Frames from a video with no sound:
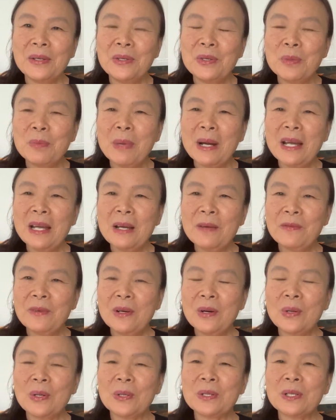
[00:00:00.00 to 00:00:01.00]
You might have
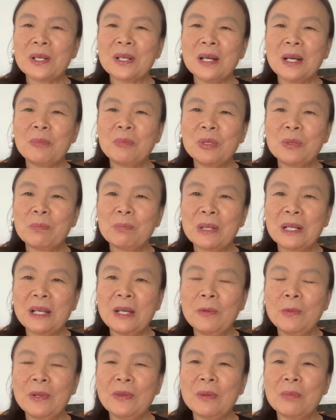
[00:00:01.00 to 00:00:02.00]
a hard time to
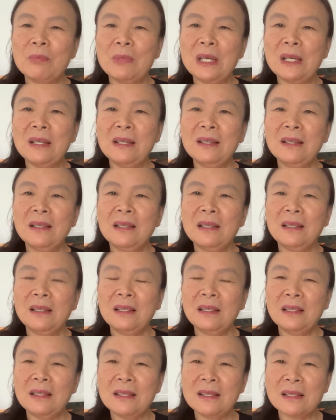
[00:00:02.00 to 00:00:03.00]
play with me.
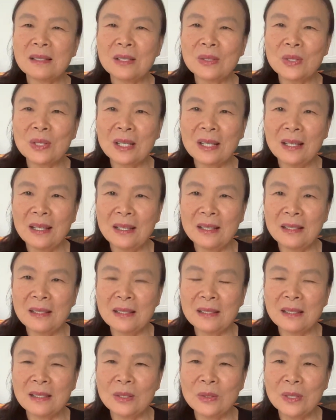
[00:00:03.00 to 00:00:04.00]
In such a
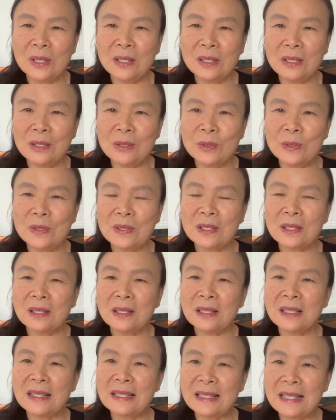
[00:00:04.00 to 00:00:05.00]
case, you can use
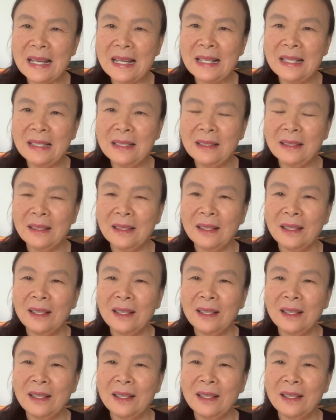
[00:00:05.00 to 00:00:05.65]
the setting,